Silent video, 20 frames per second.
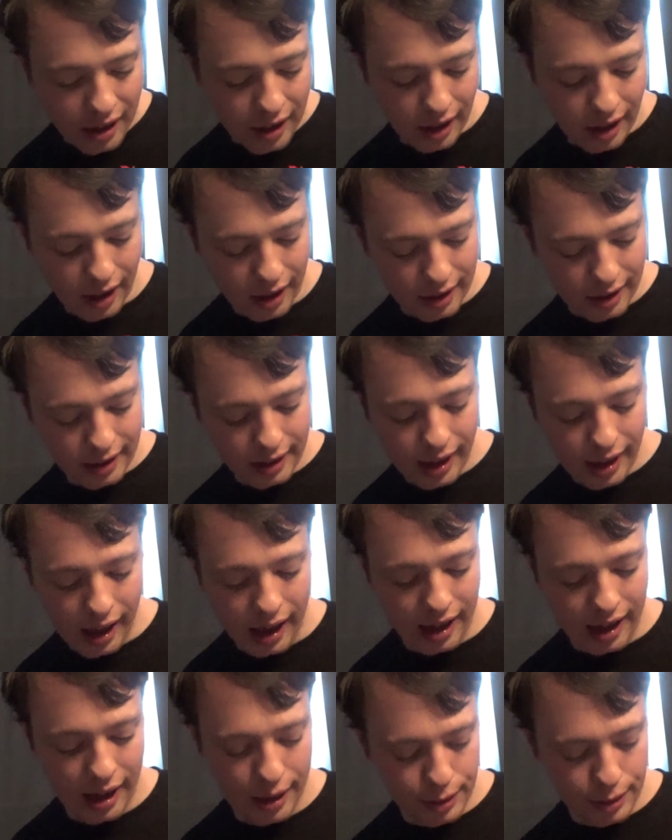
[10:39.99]

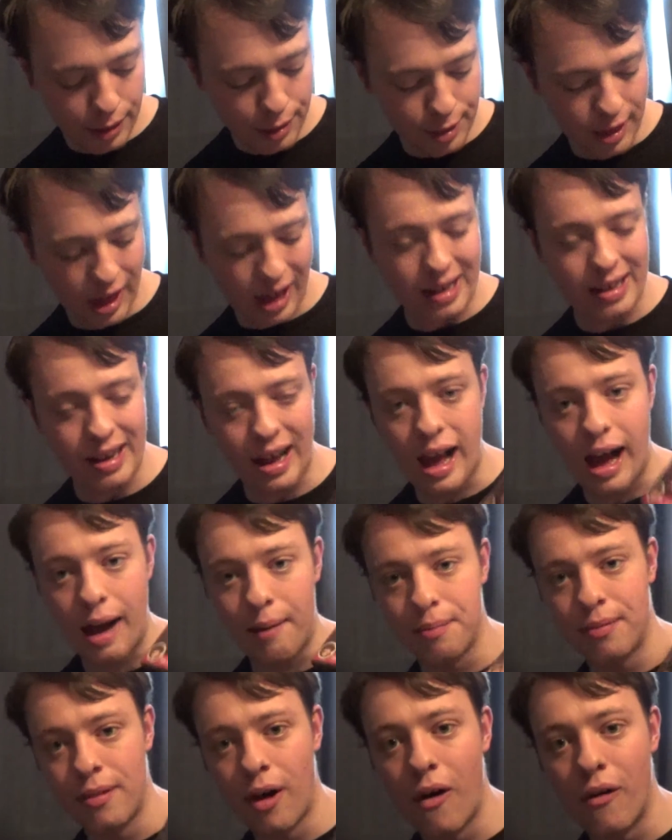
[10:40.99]
Yeah, as I said,
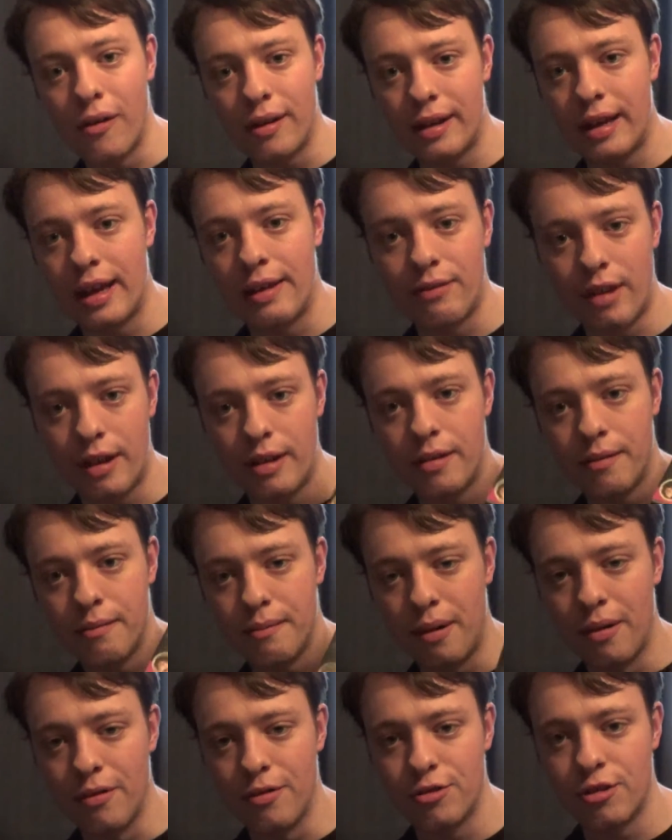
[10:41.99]
I'm not giving
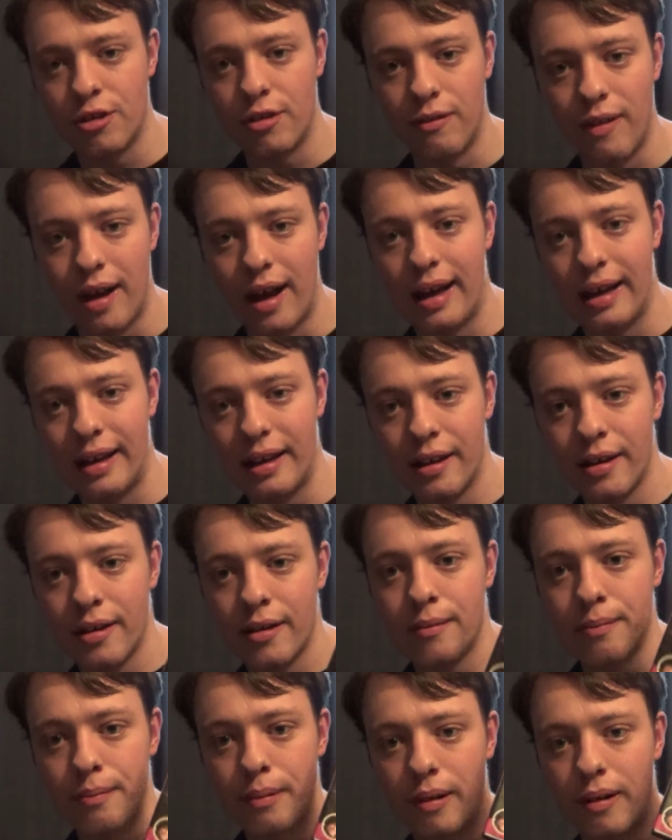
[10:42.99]
much away,
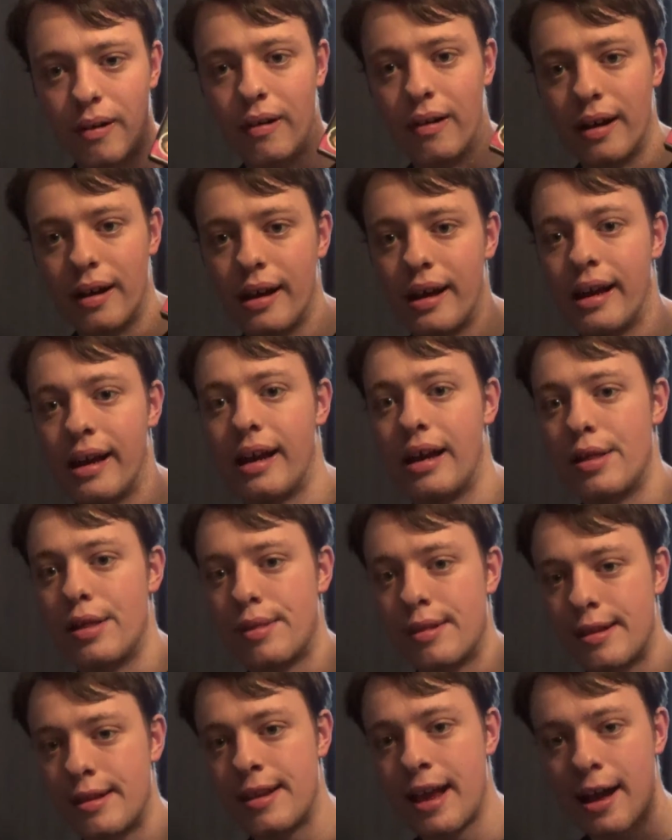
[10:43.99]
but it
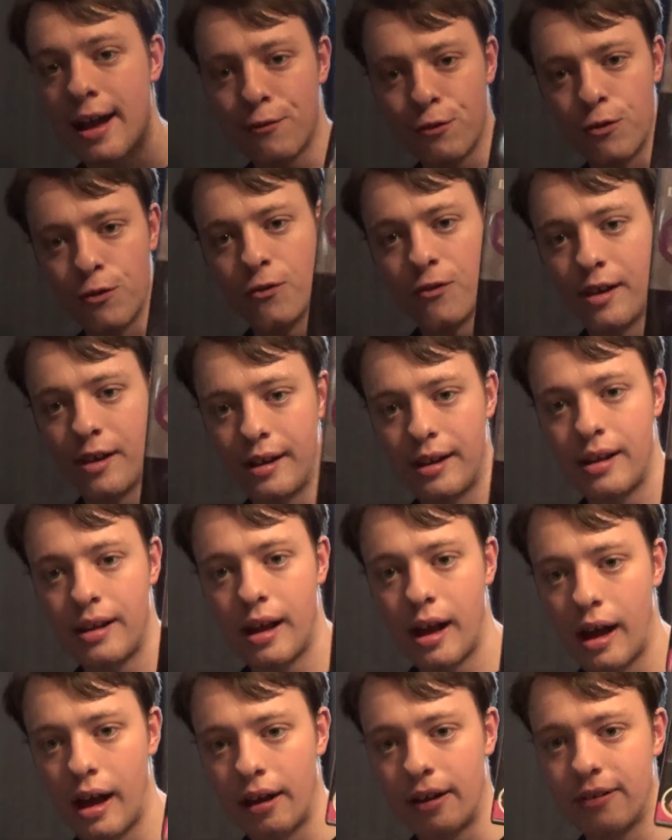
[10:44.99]
is definitely
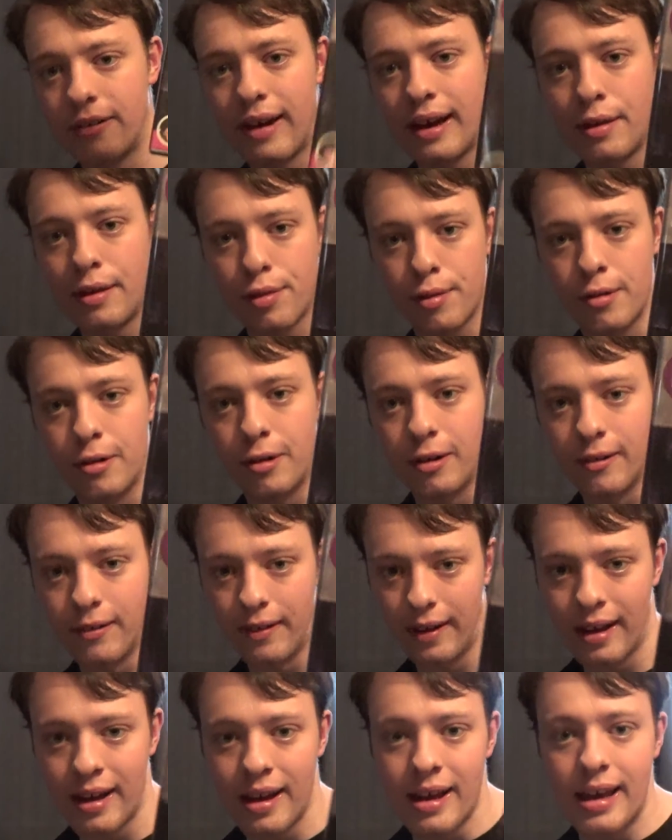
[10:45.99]
a great
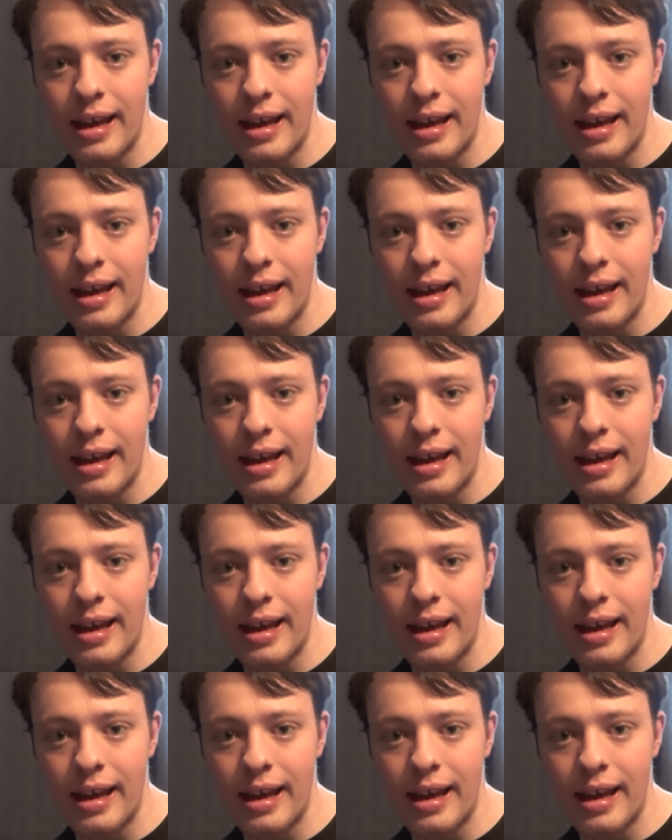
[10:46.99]
story.